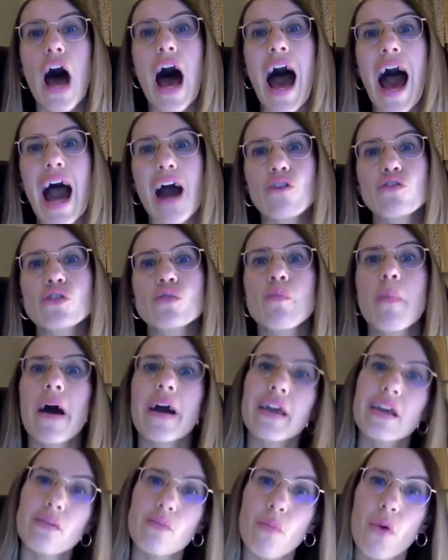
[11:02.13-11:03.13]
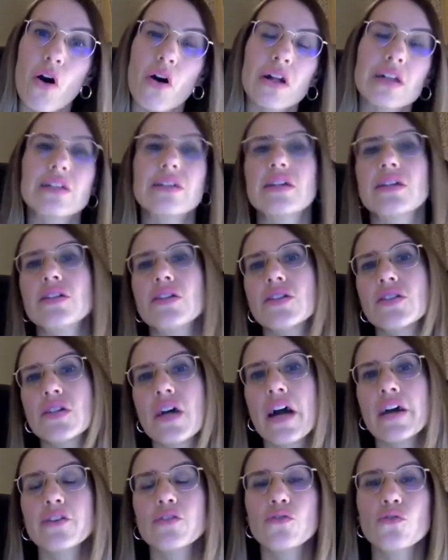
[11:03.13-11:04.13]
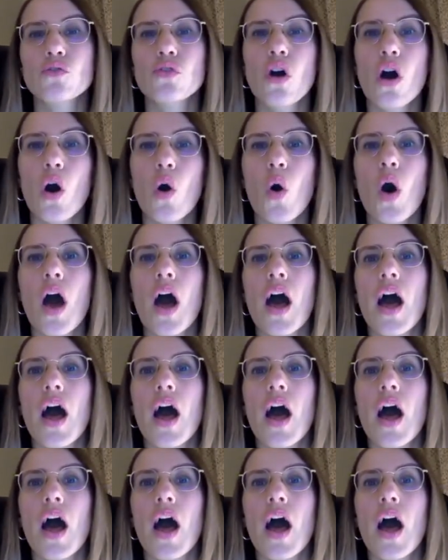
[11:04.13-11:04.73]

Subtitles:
house back in Poland and decide to go